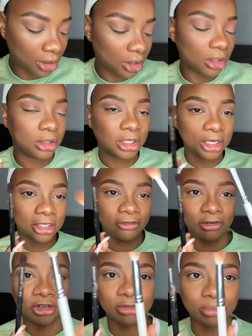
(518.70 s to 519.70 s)
Look at the
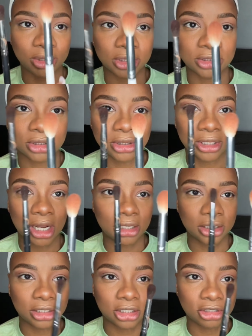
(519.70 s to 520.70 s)
first brush. Now
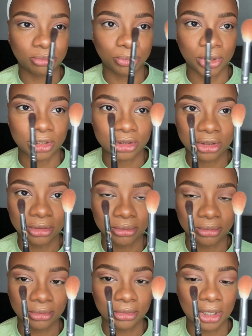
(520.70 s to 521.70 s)
look at this brush,
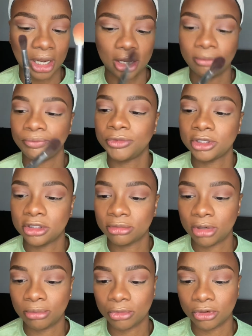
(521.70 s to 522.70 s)
okay? This is
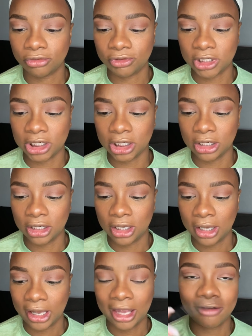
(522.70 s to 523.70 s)
my Morphe
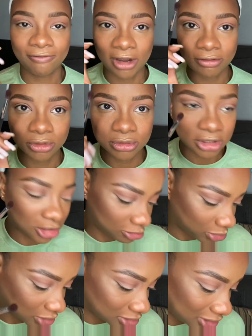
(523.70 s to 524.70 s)
M506
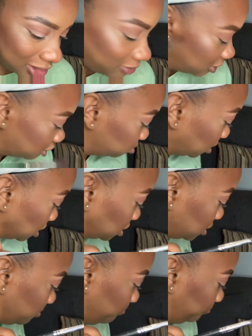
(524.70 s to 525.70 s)
brush. I love this brush.
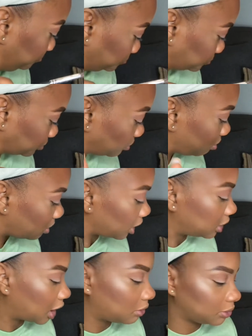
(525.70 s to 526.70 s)

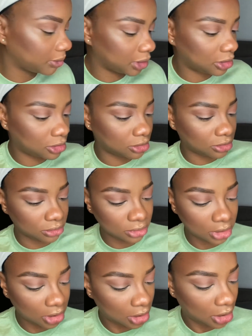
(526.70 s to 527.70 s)
Now what we're gonna do,
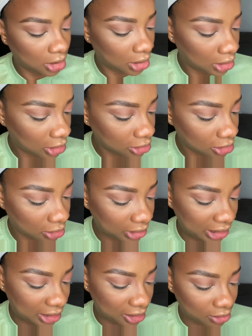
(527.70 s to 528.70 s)
let's go
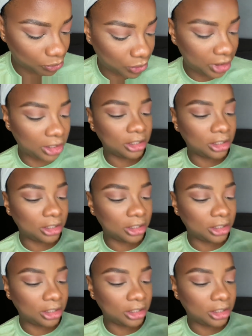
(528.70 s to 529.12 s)
in with